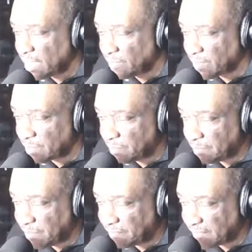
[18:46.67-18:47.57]
We're going to be
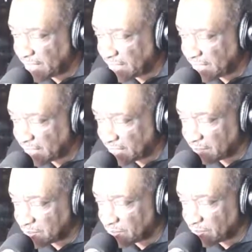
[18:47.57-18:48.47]
beefing that thing
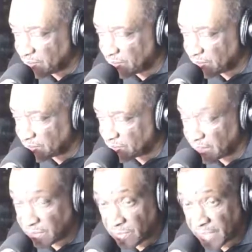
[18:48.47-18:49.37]
up. So,
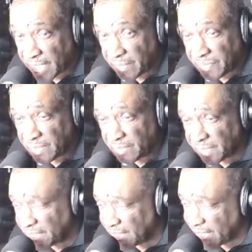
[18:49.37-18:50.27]
start going out there
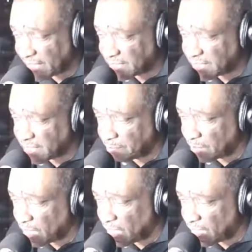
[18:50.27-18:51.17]
looking at
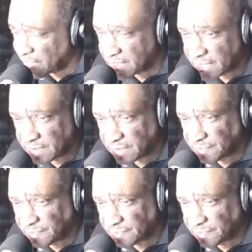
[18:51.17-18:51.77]
blogs and